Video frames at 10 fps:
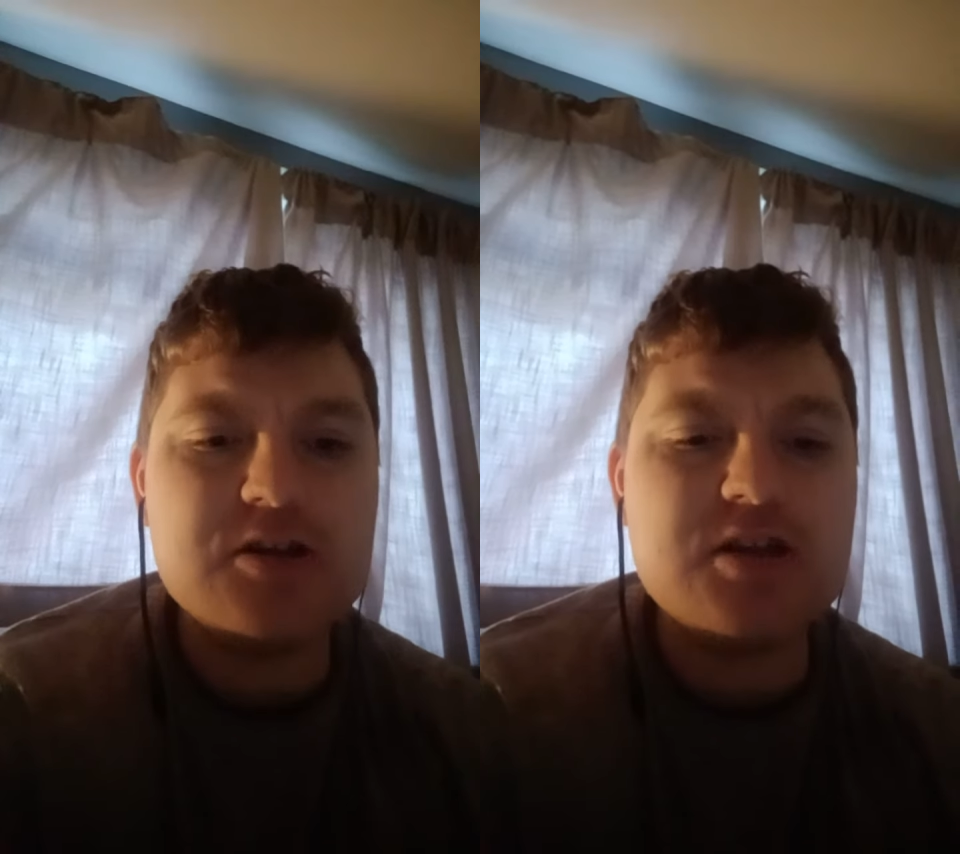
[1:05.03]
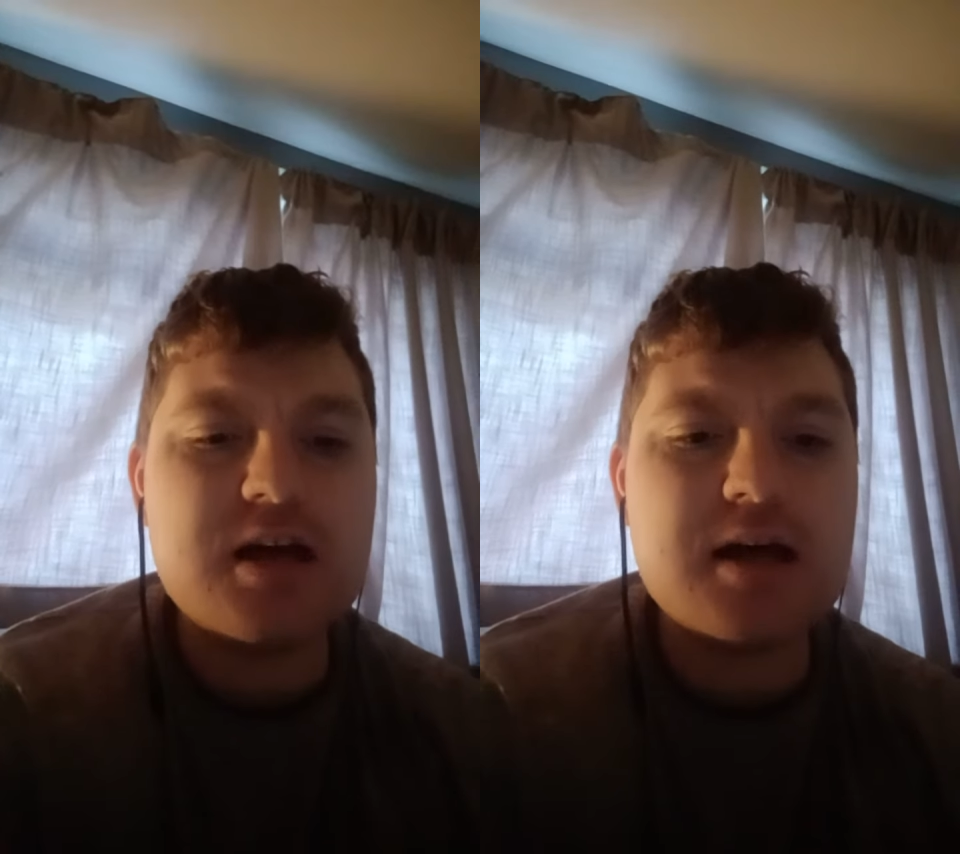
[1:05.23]

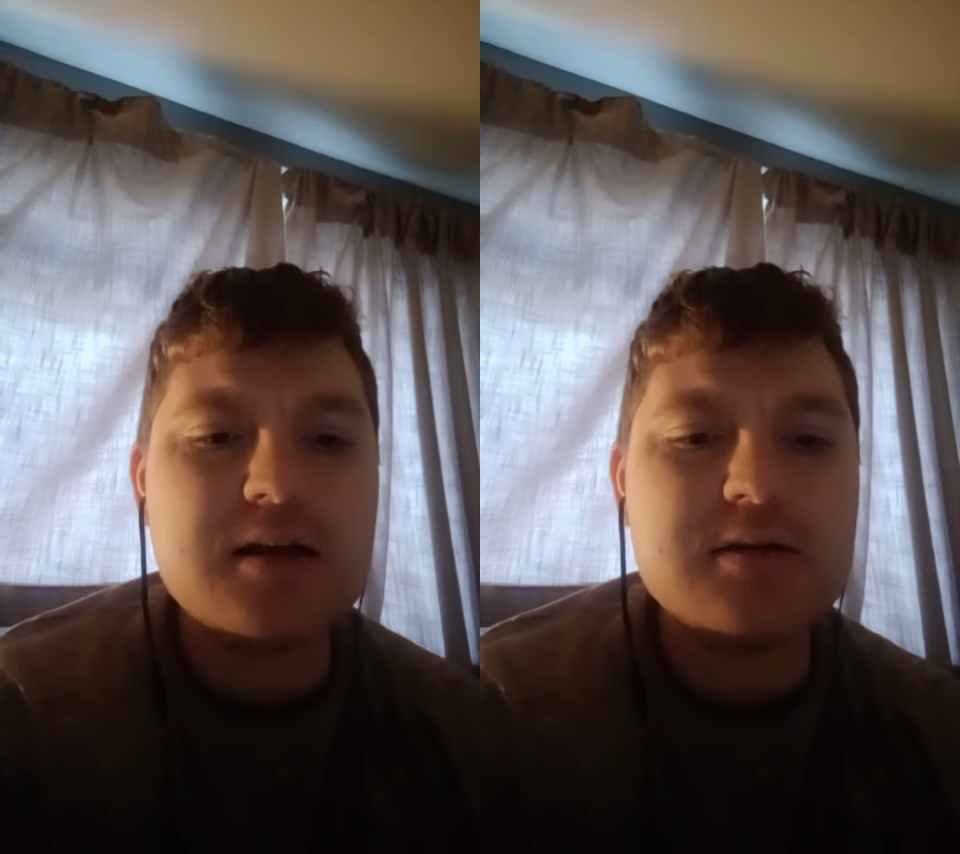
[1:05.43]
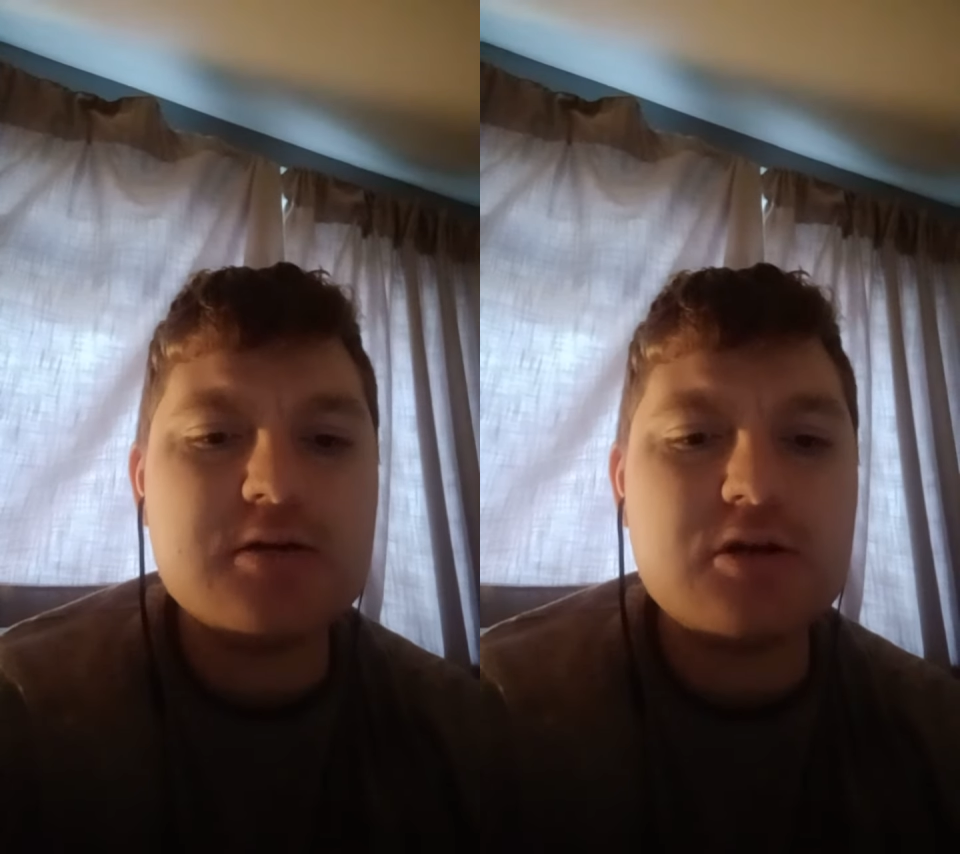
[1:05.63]

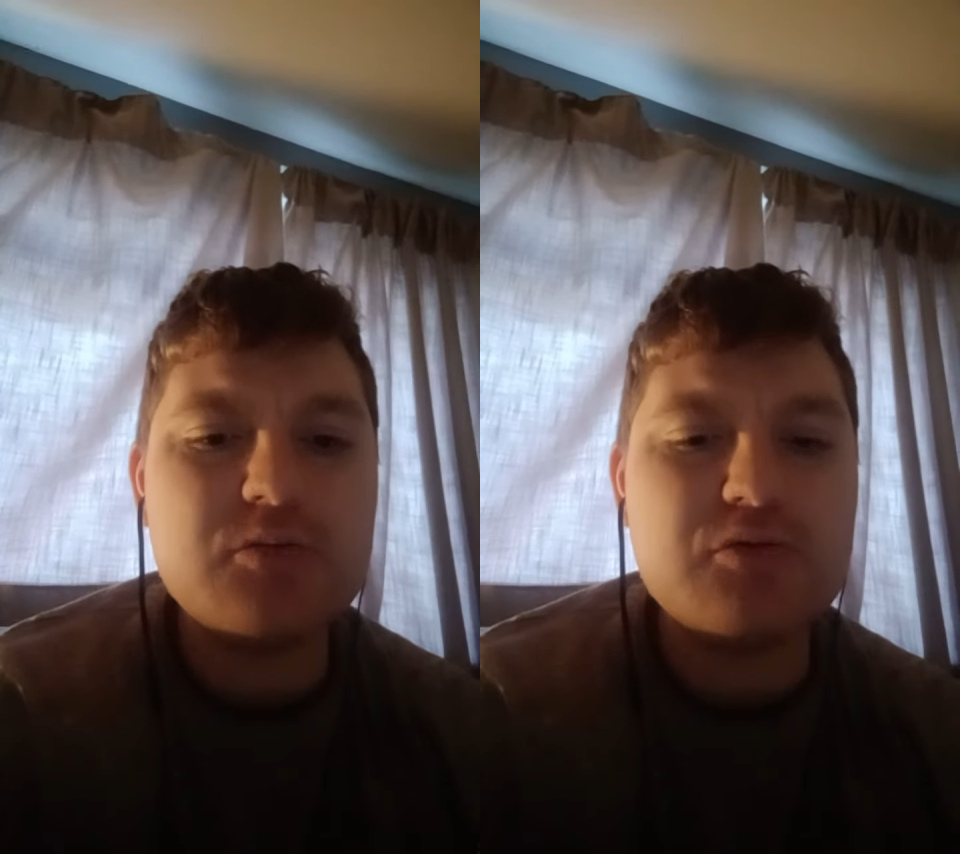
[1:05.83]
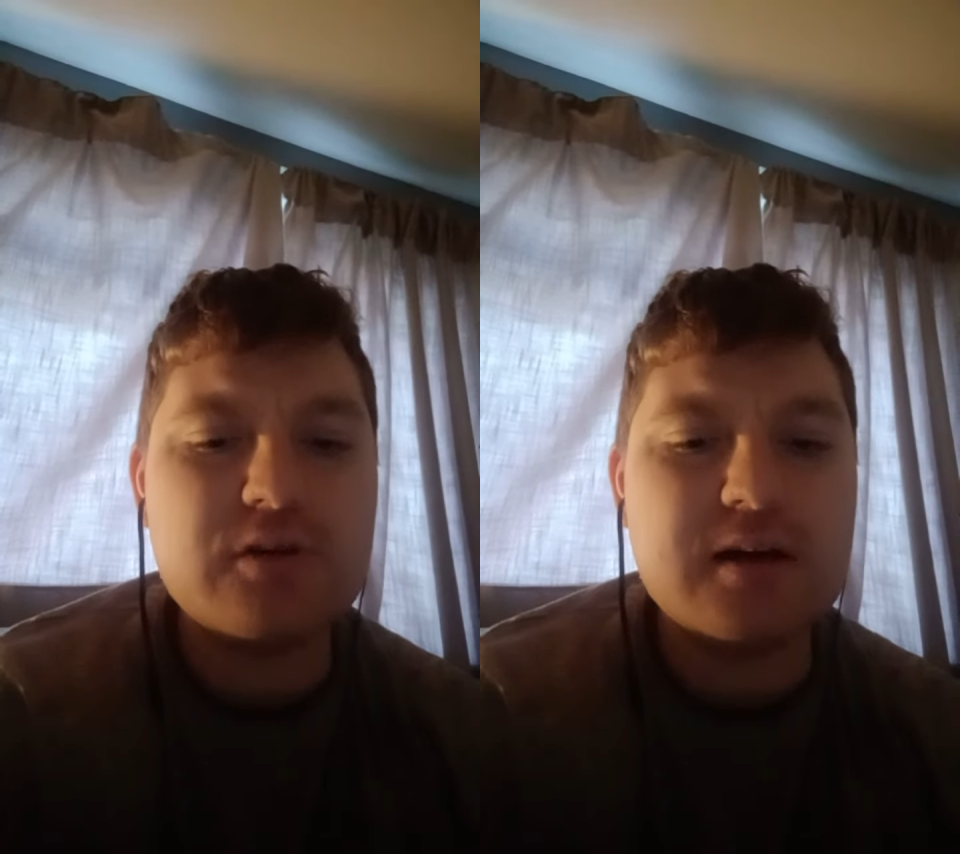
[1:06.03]
gentle
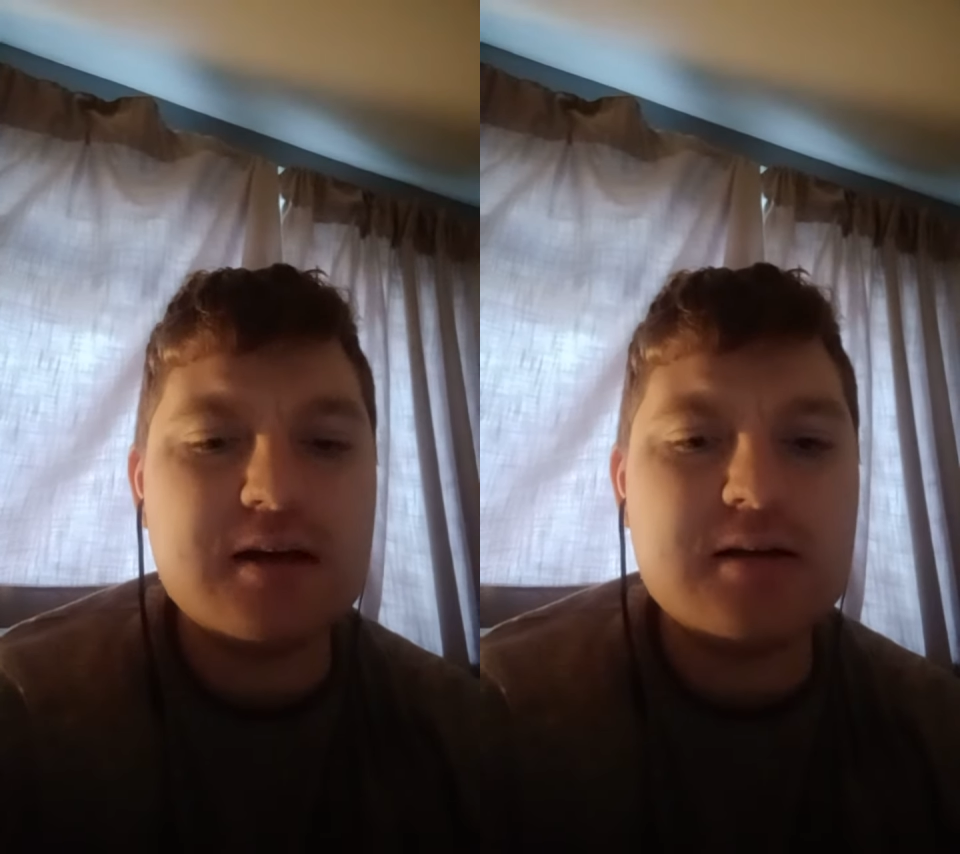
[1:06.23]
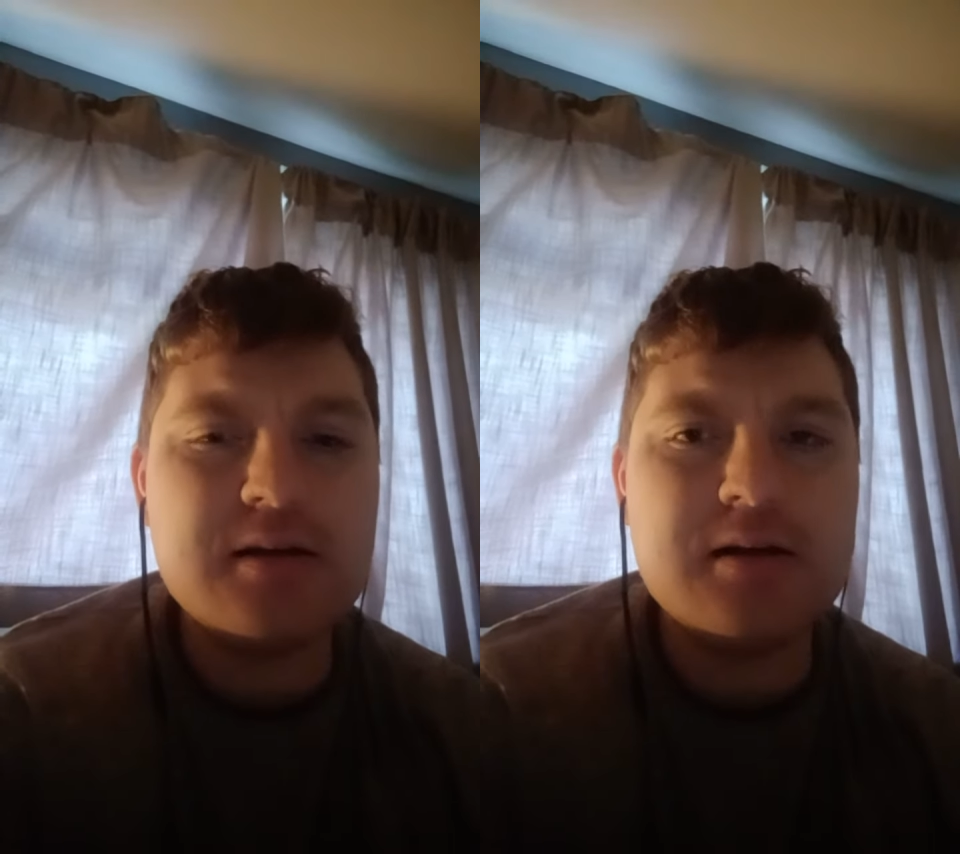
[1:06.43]

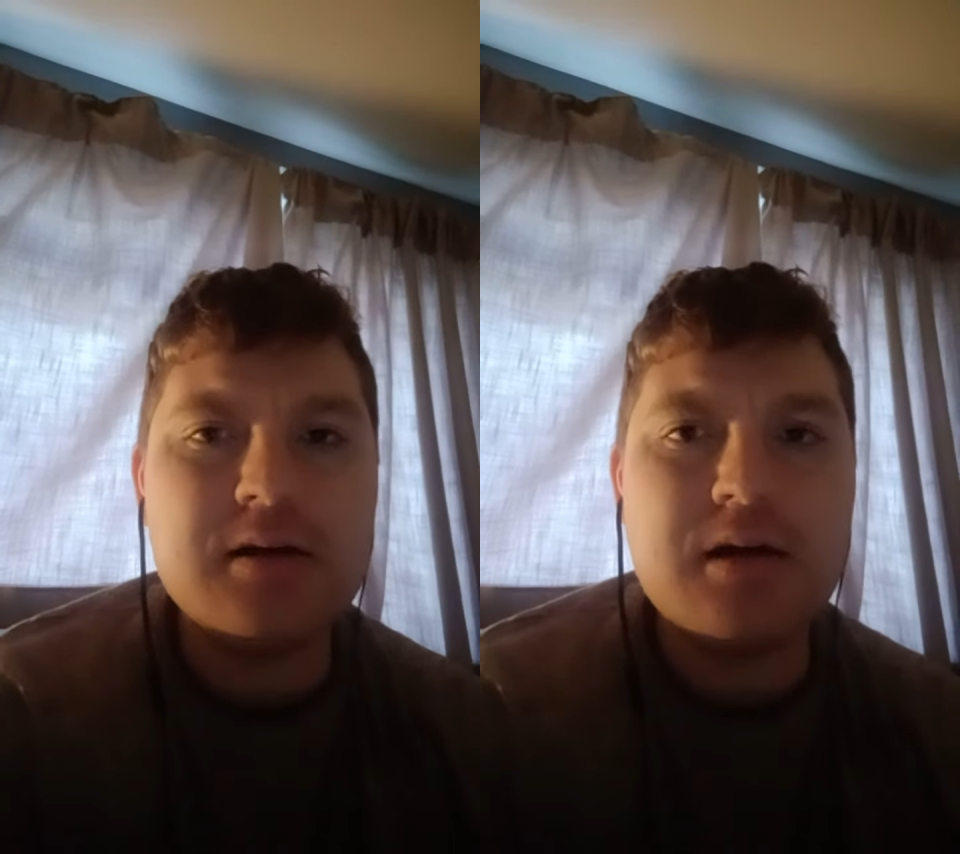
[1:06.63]
breeze,